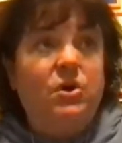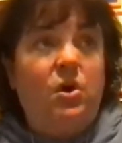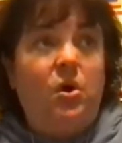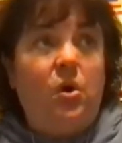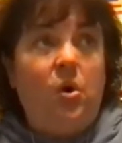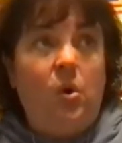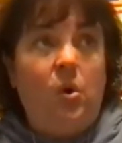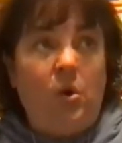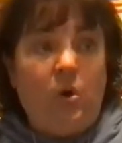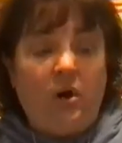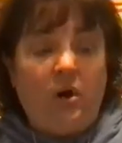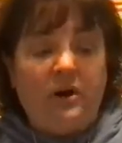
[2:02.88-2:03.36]
a
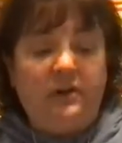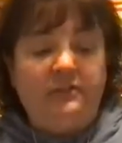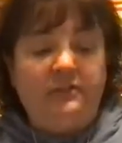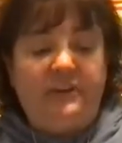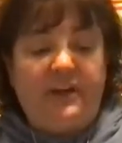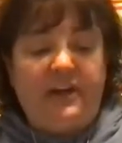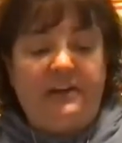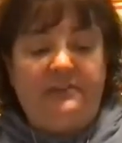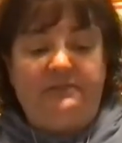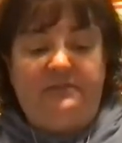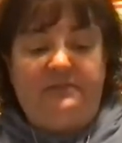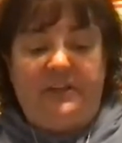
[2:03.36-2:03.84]

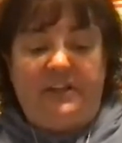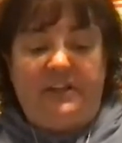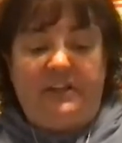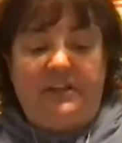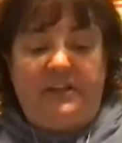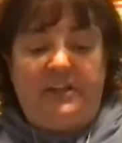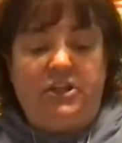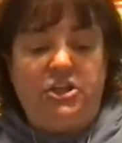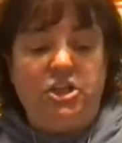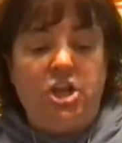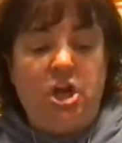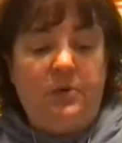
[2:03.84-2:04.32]
horrifying
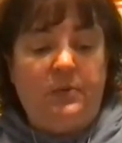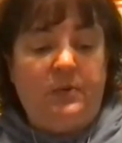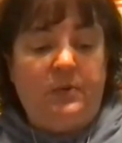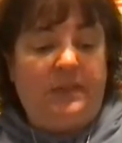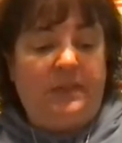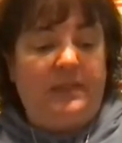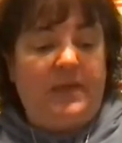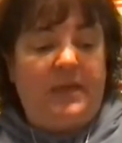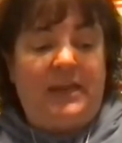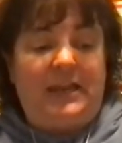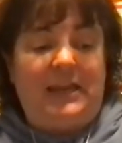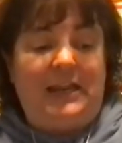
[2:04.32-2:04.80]
feeling
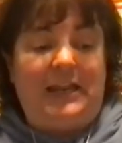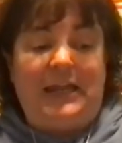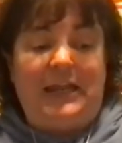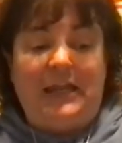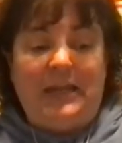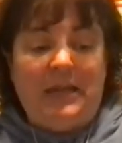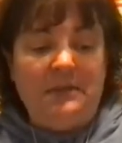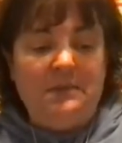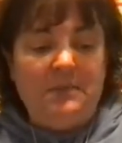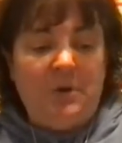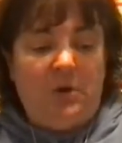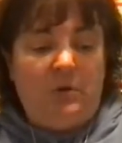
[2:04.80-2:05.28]
knowing that at
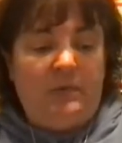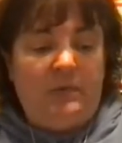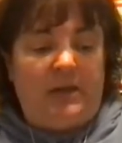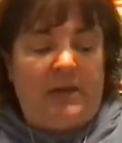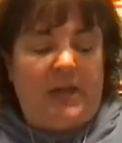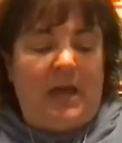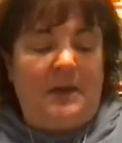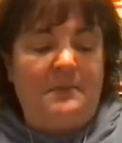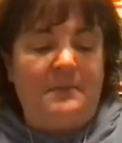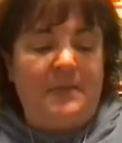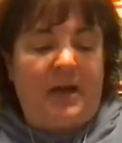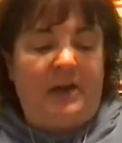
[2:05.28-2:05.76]
any moment
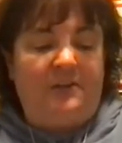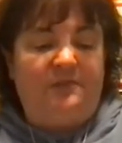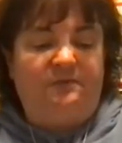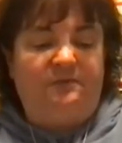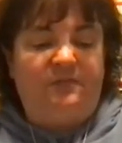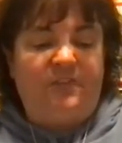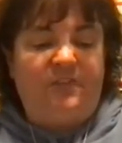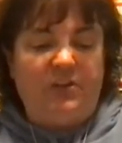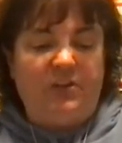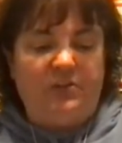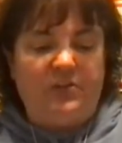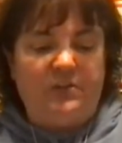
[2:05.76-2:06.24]
I might
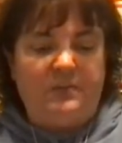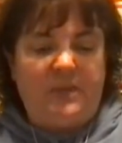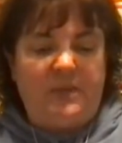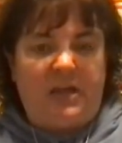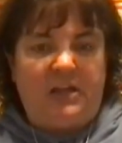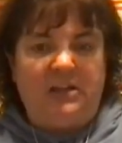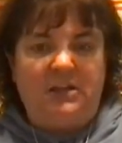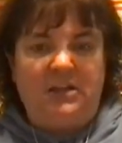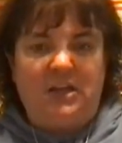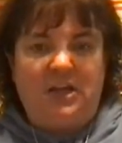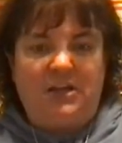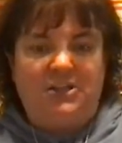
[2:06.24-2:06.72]
feel the
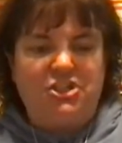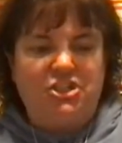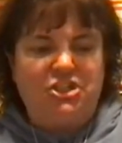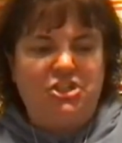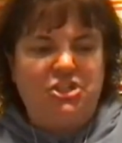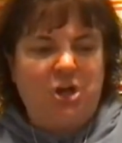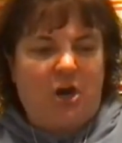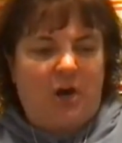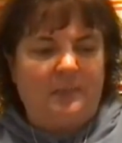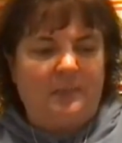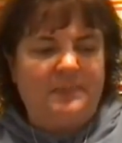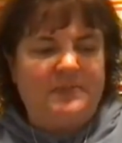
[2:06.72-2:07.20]
Megalodon's
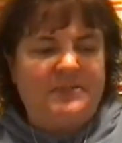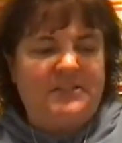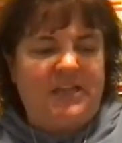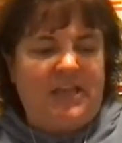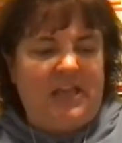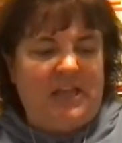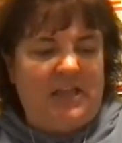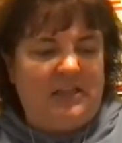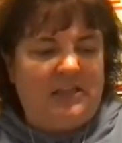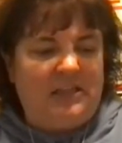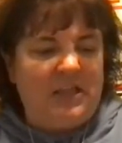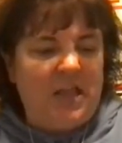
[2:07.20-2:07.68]
sharp
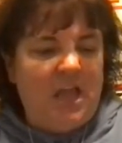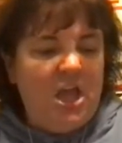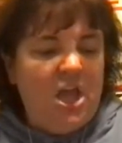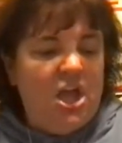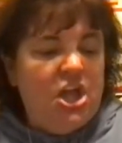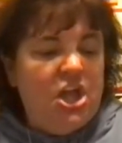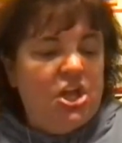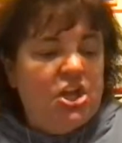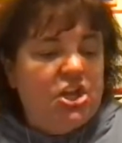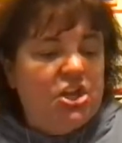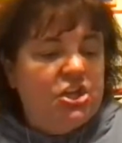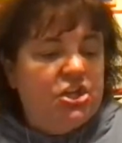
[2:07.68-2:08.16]
teeth,
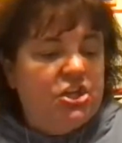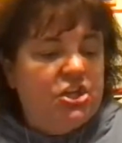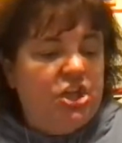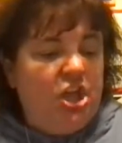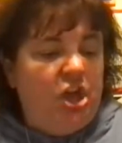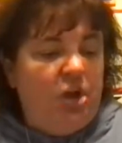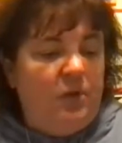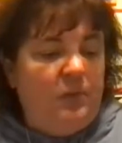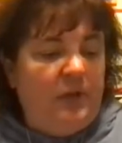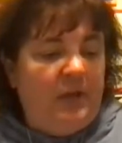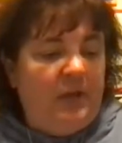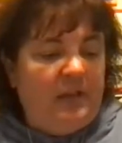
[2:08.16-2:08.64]

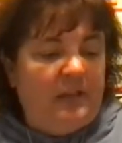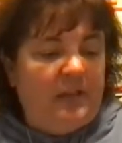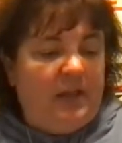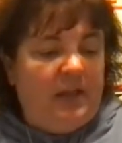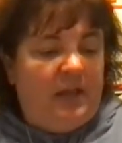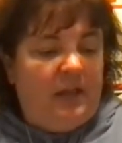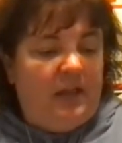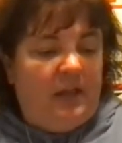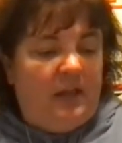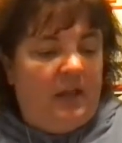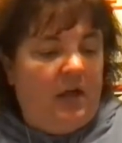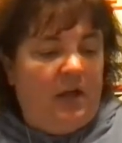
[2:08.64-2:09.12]
knowing
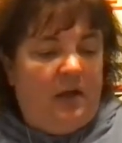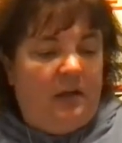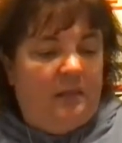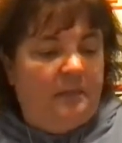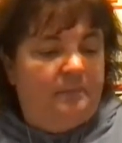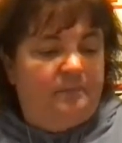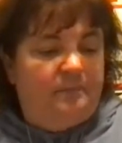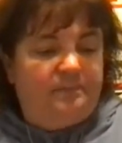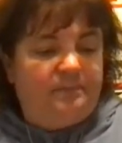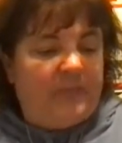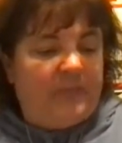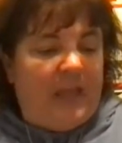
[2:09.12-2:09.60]
that
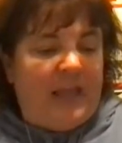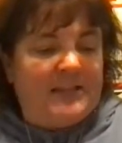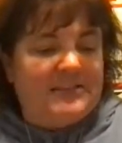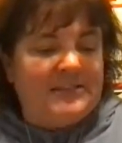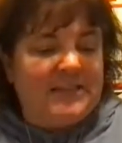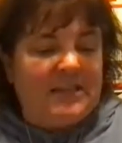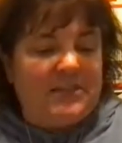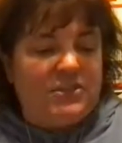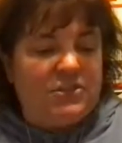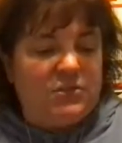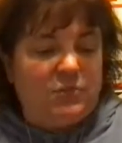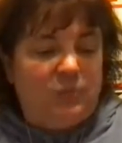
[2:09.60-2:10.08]
as
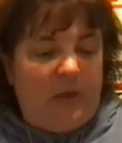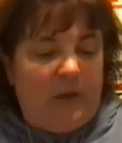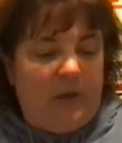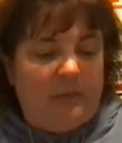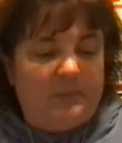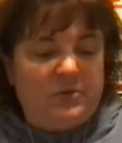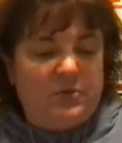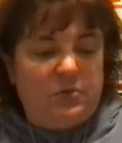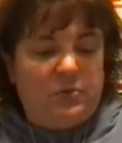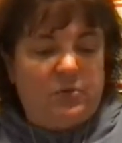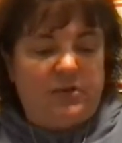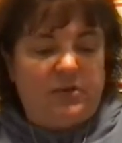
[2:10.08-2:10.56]
I swam
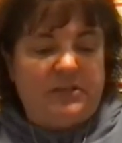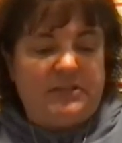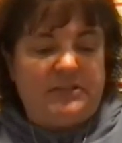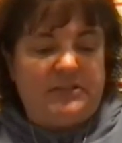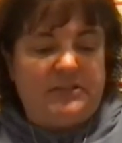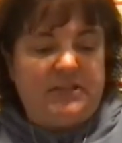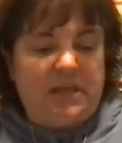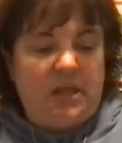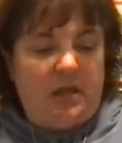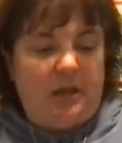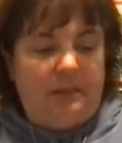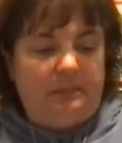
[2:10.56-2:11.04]
toward the
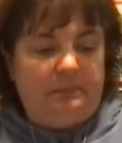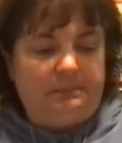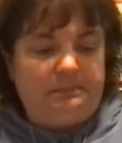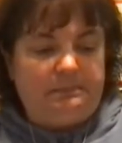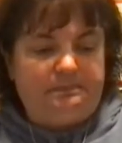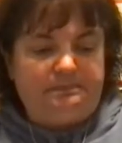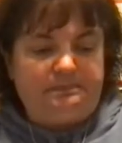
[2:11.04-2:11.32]
sub.